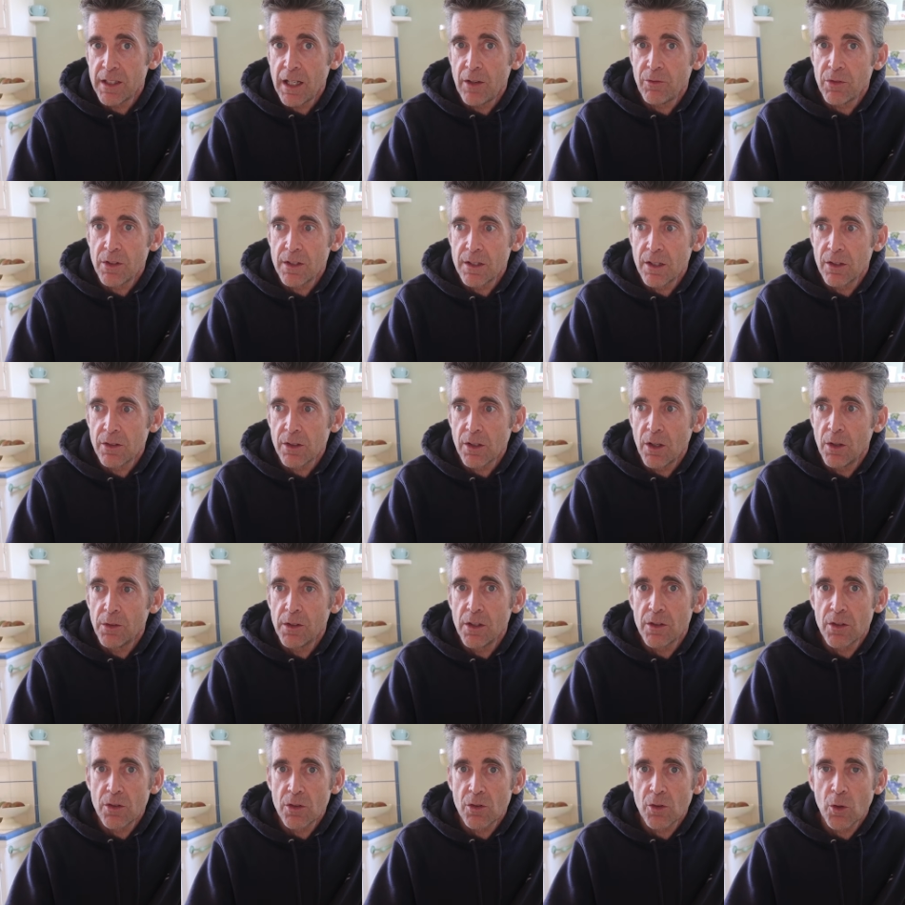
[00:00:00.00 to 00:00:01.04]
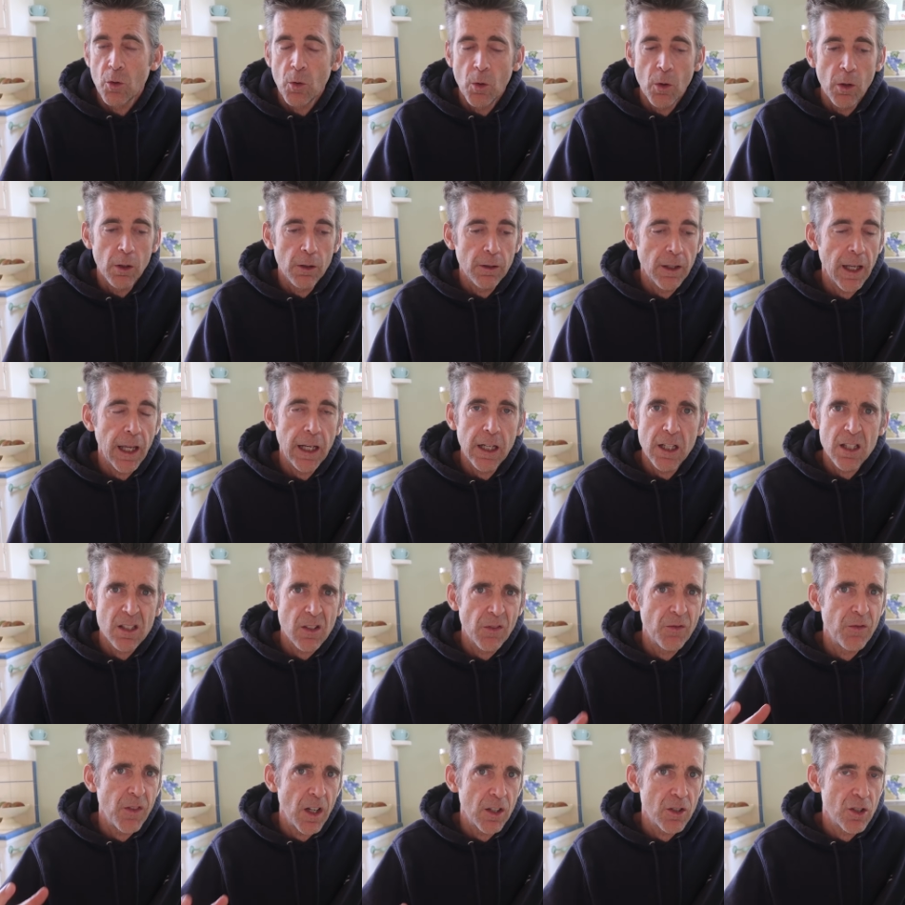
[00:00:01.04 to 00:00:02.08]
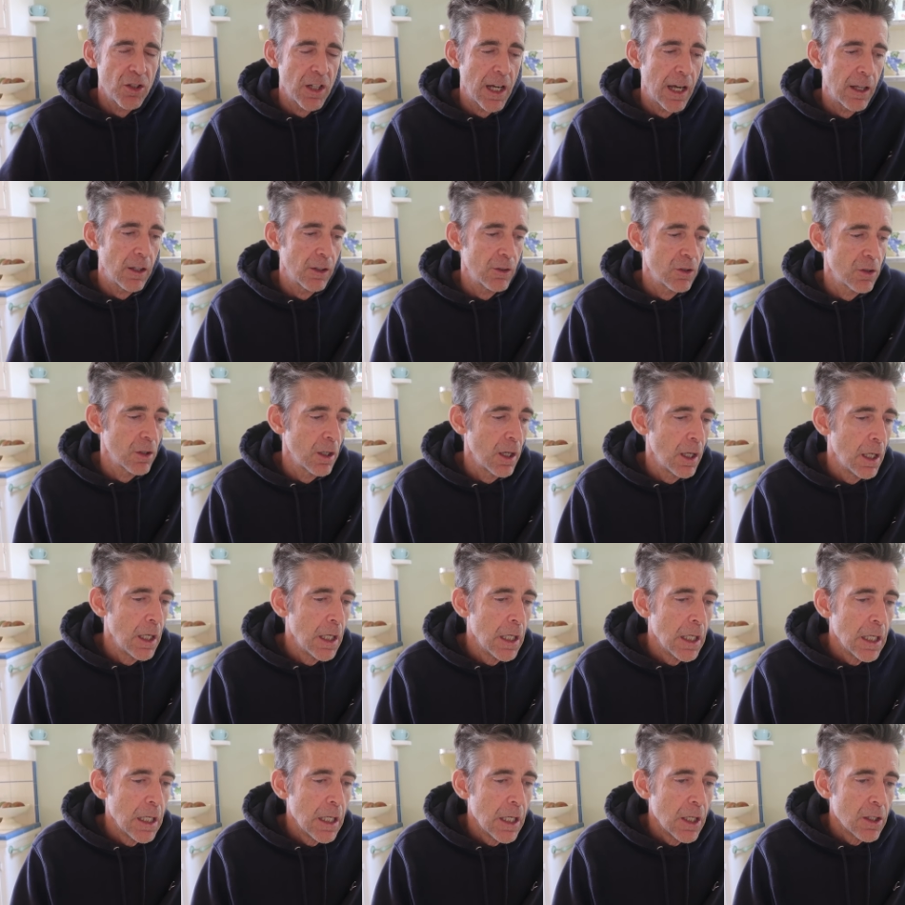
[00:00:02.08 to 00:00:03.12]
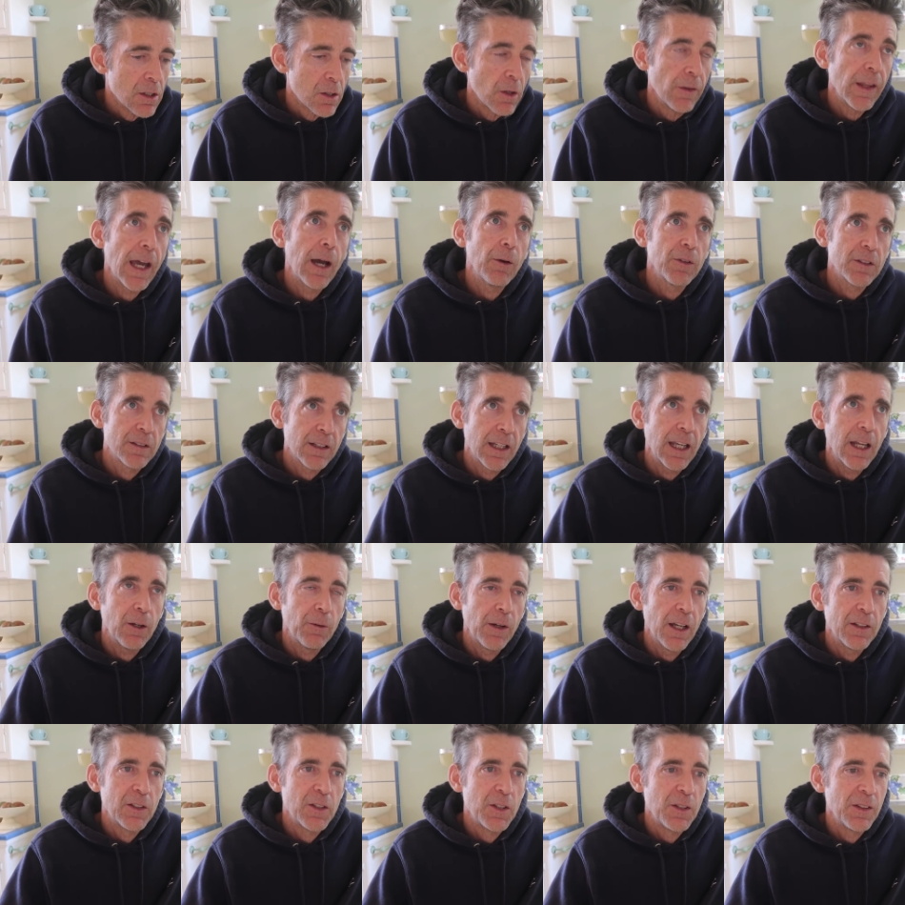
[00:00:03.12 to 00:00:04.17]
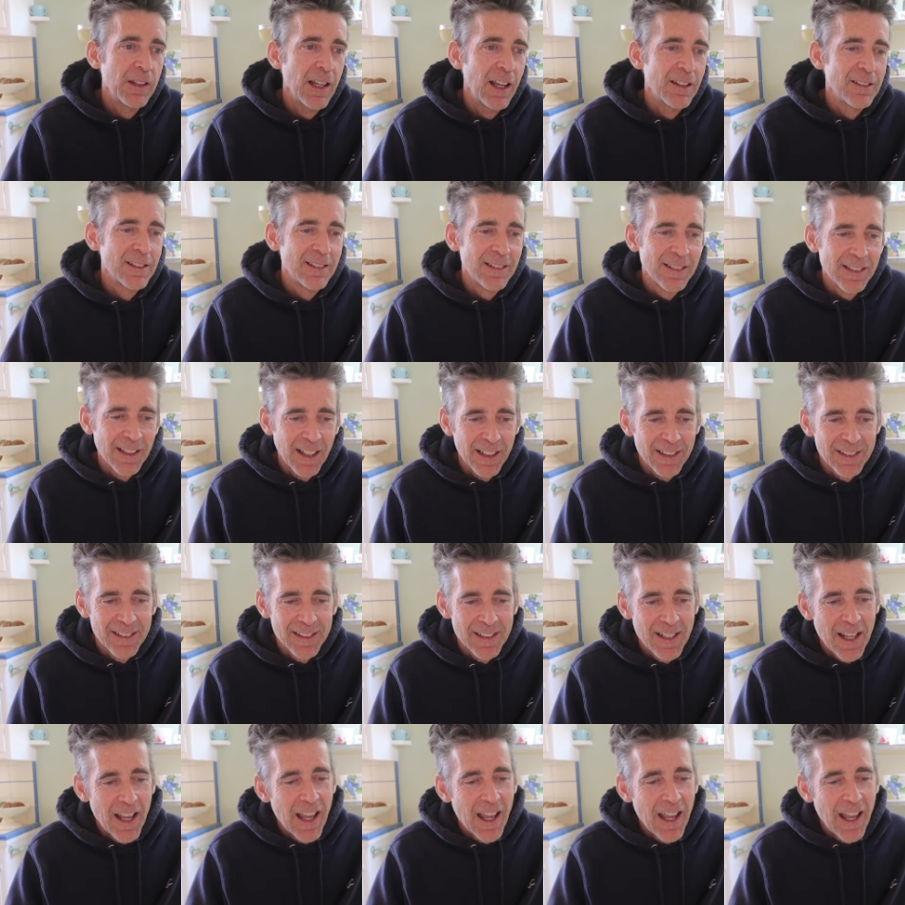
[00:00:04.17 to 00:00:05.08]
San Francisco. This is cool. And it's a fun challenge. So that was again around 2006.